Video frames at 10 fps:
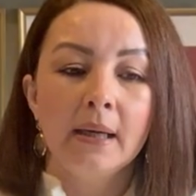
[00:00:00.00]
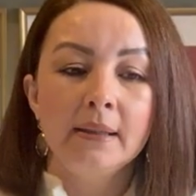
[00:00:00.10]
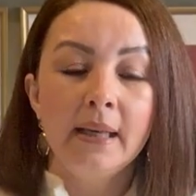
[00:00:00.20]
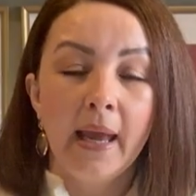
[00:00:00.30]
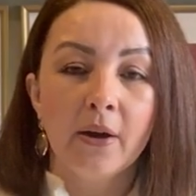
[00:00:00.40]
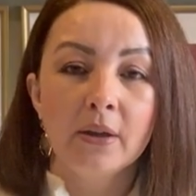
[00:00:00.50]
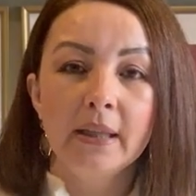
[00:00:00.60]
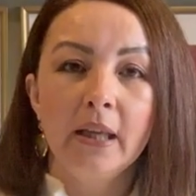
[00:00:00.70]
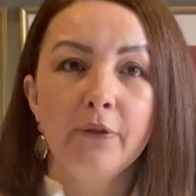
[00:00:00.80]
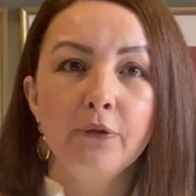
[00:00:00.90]
Now
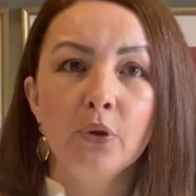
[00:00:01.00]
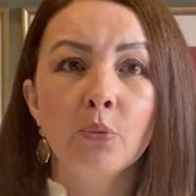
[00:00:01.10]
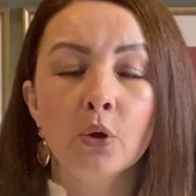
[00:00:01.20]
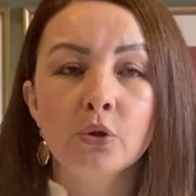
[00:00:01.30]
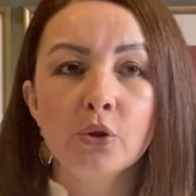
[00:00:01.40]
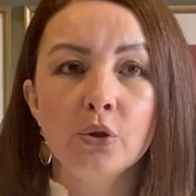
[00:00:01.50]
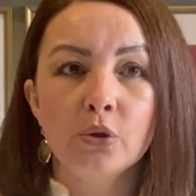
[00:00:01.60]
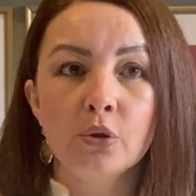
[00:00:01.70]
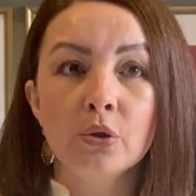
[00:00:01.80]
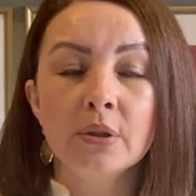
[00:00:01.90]
if you want to
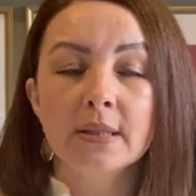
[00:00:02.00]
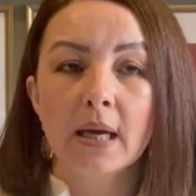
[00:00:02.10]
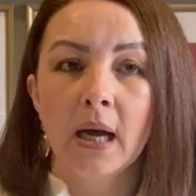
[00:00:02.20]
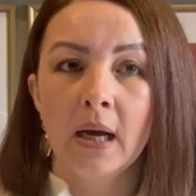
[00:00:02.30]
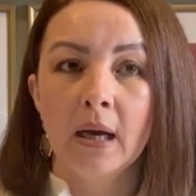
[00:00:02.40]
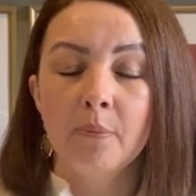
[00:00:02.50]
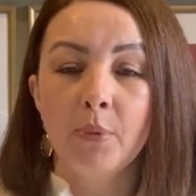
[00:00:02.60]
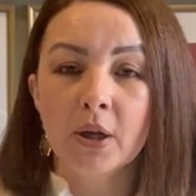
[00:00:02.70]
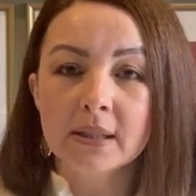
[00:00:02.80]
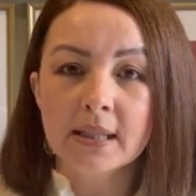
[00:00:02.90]
use
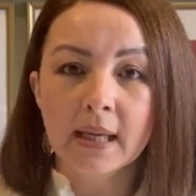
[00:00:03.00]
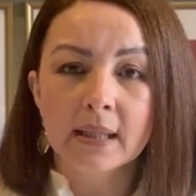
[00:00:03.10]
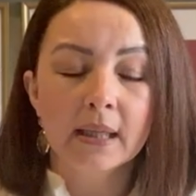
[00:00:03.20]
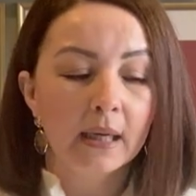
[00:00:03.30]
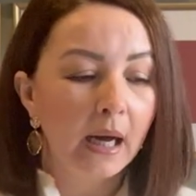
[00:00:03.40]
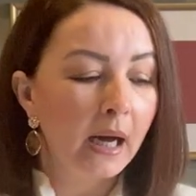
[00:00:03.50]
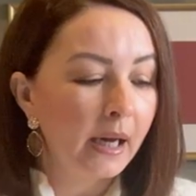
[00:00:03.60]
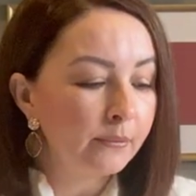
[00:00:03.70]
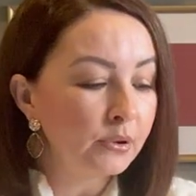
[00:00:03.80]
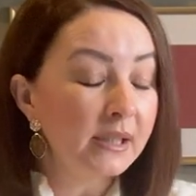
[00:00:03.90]
Polytech, I
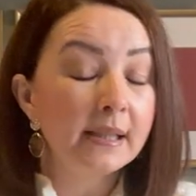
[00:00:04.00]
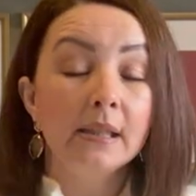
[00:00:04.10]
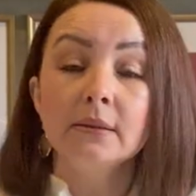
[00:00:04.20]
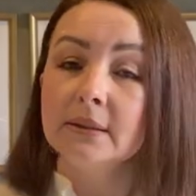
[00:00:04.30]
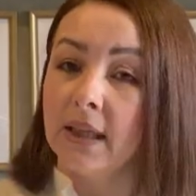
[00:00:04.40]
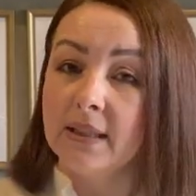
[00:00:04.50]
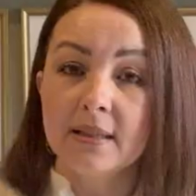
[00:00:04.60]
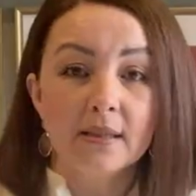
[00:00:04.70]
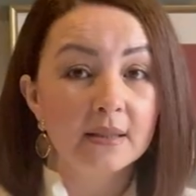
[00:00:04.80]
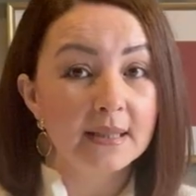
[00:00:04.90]
would still
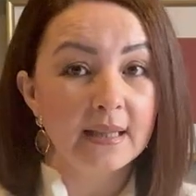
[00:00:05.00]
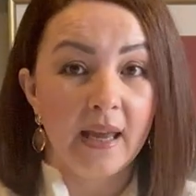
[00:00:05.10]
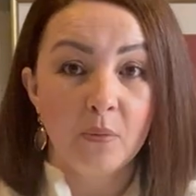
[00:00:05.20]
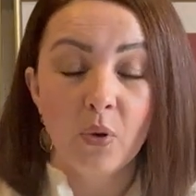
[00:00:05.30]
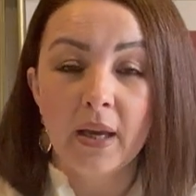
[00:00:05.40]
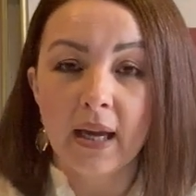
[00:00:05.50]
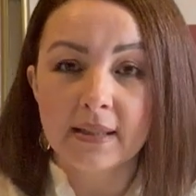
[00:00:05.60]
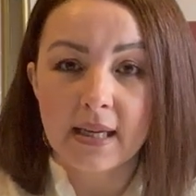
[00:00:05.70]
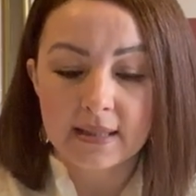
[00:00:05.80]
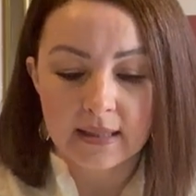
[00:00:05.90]
test the same way I
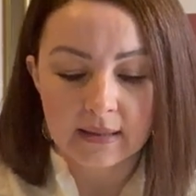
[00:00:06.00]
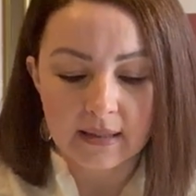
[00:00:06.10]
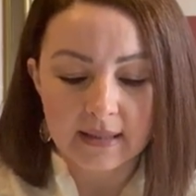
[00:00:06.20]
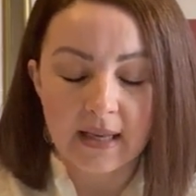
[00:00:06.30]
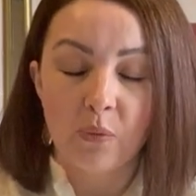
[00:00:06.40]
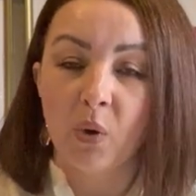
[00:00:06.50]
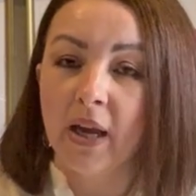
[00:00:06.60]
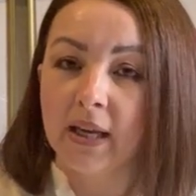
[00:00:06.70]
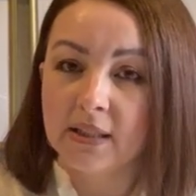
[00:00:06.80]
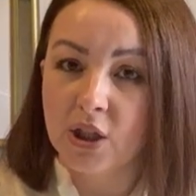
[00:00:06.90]
test and the same way
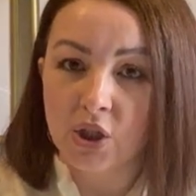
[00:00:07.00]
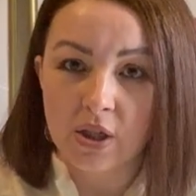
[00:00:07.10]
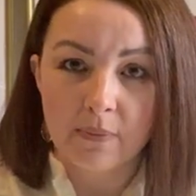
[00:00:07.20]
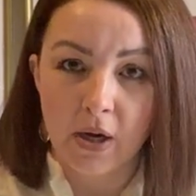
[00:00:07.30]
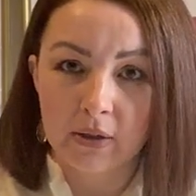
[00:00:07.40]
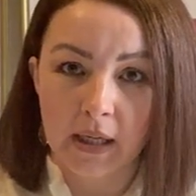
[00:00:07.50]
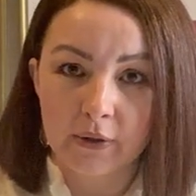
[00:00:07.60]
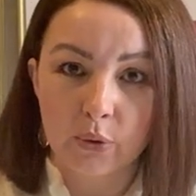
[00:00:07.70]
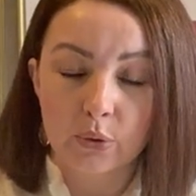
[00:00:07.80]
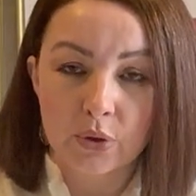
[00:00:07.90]
I teach in my online
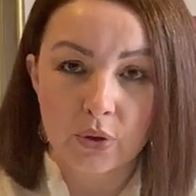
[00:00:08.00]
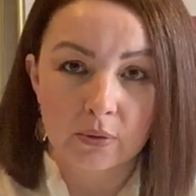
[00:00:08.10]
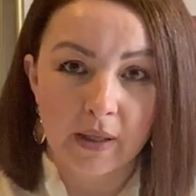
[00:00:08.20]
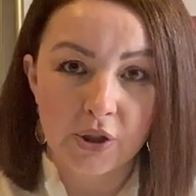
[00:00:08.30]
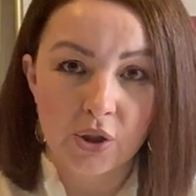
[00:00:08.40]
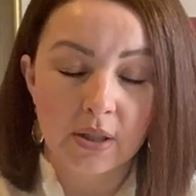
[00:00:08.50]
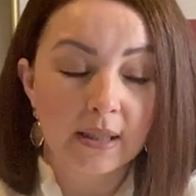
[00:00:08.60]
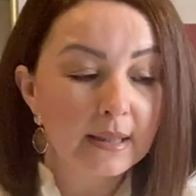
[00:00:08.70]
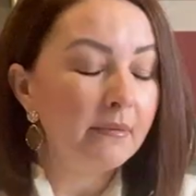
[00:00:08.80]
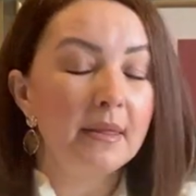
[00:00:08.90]
course all my
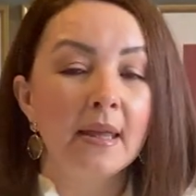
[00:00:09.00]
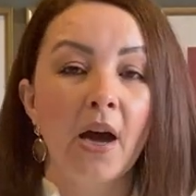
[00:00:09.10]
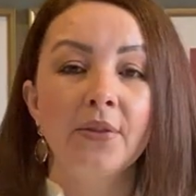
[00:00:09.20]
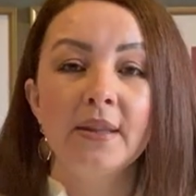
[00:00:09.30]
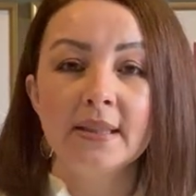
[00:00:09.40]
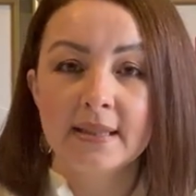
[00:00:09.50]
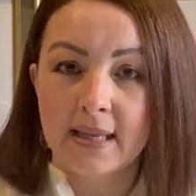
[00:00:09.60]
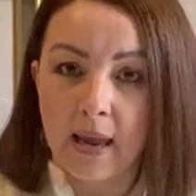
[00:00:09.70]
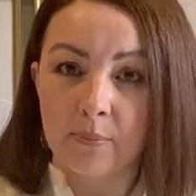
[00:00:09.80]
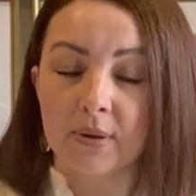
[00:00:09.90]
students. Without the
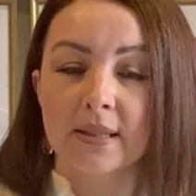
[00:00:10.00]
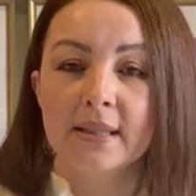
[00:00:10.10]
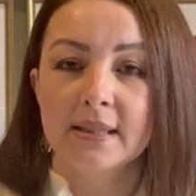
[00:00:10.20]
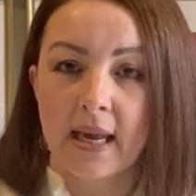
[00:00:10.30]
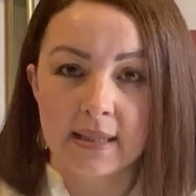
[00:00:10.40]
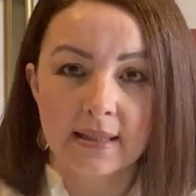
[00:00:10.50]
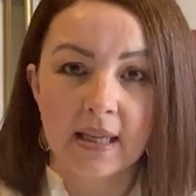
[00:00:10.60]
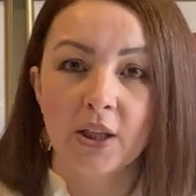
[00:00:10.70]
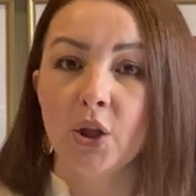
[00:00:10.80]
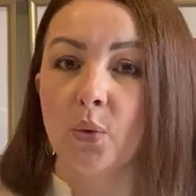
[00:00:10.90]
samples and
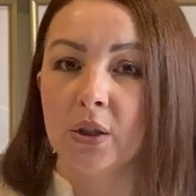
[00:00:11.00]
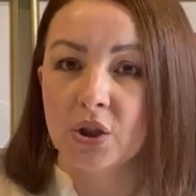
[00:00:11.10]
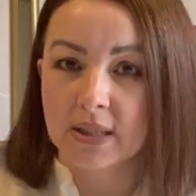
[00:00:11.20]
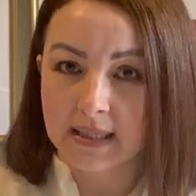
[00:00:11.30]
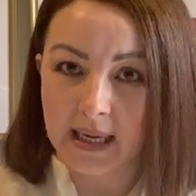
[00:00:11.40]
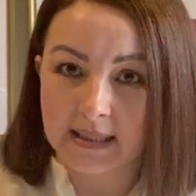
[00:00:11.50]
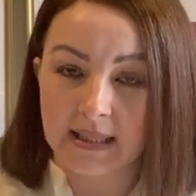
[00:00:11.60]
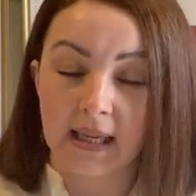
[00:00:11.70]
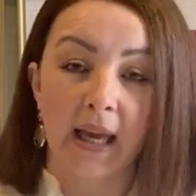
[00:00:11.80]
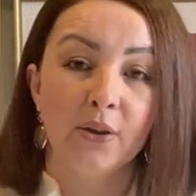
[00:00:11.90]
testing, you are just
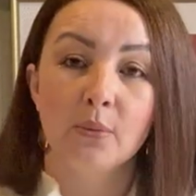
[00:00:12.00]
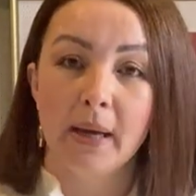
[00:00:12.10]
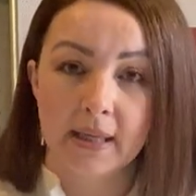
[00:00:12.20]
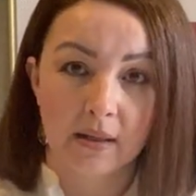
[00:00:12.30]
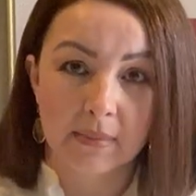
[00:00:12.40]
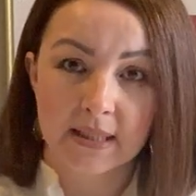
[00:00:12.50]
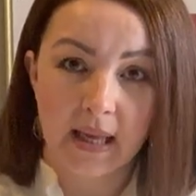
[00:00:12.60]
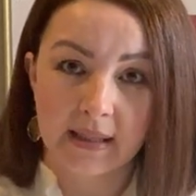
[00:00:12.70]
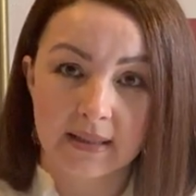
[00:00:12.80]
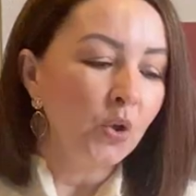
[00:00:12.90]
guessing and you're making
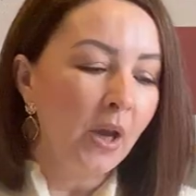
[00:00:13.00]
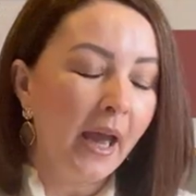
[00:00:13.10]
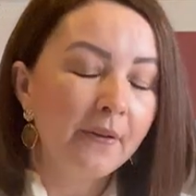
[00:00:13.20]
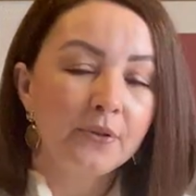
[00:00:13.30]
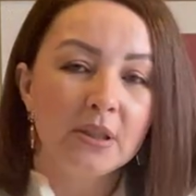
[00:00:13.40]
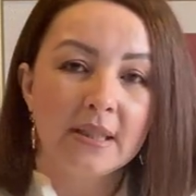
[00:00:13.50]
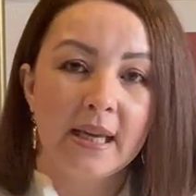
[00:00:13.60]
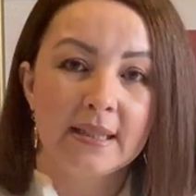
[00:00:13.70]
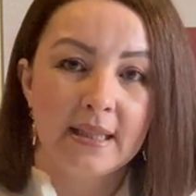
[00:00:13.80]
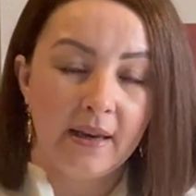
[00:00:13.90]
mistakes. You have to
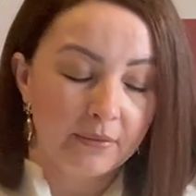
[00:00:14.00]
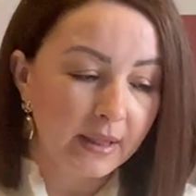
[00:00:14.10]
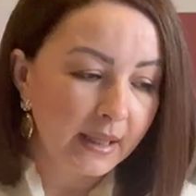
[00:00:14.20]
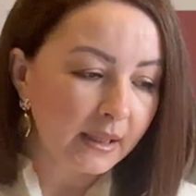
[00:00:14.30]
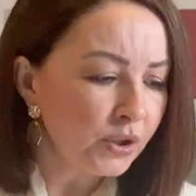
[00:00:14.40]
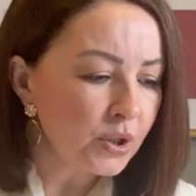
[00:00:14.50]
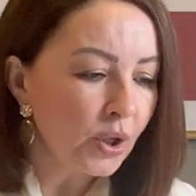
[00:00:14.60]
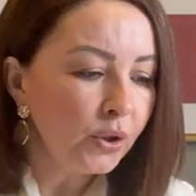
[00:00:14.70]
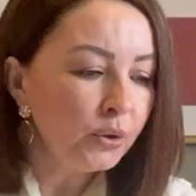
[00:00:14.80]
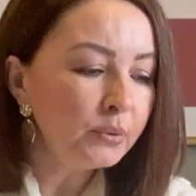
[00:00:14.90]
test everything. So
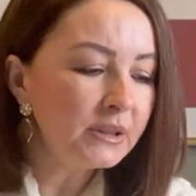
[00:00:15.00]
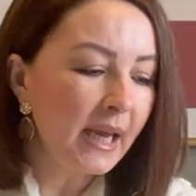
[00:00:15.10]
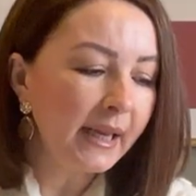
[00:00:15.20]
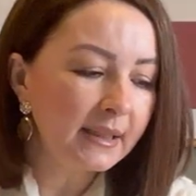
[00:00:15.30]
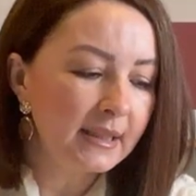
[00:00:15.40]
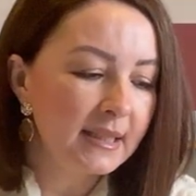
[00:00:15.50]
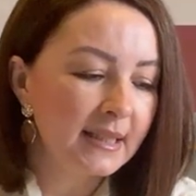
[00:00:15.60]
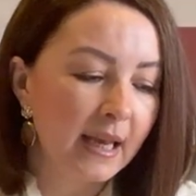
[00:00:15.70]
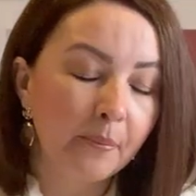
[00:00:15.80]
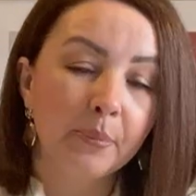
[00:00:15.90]
you would take this
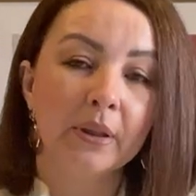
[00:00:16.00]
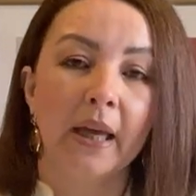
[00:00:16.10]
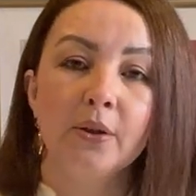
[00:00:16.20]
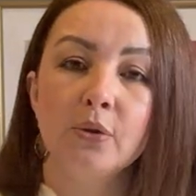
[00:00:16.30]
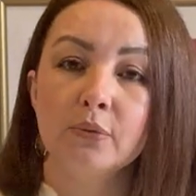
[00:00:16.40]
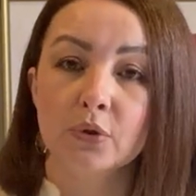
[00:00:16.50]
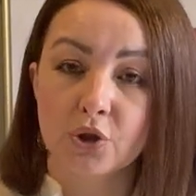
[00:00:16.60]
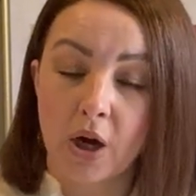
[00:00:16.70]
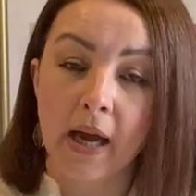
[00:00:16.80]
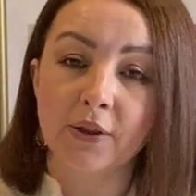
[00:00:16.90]
sample and you would
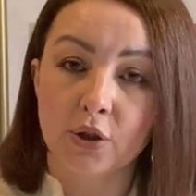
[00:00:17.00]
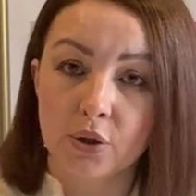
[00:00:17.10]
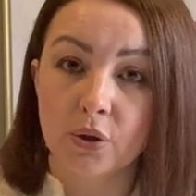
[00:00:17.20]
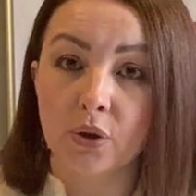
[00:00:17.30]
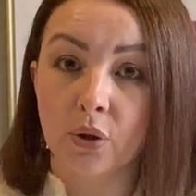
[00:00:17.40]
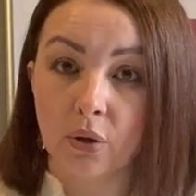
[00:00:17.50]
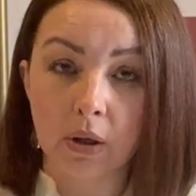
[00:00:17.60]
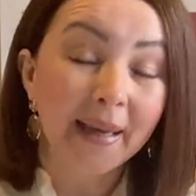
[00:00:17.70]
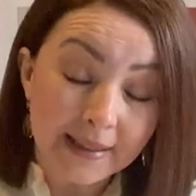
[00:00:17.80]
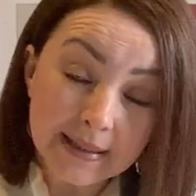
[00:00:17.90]
try to do your
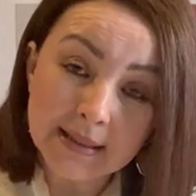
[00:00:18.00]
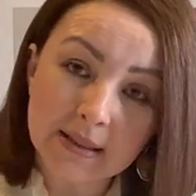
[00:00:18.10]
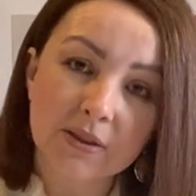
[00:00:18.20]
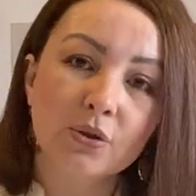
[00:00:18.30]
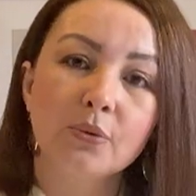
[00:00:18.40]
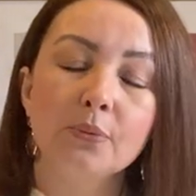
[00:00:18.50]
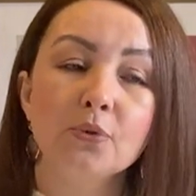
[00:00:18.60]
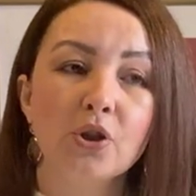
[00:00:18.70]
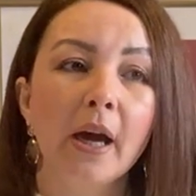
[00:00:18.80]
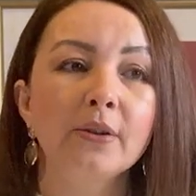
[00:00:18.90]
best to
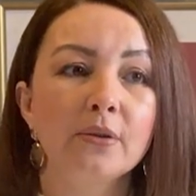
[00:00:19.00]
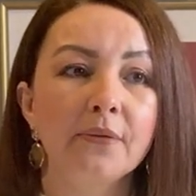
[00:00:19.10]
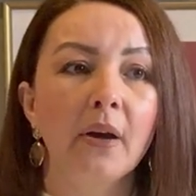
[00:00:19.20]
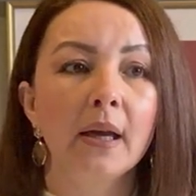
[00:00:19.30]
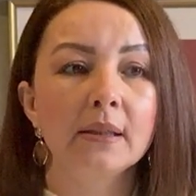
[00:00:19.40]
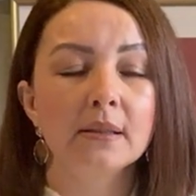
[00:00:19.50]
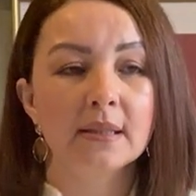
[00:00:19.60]
try to find the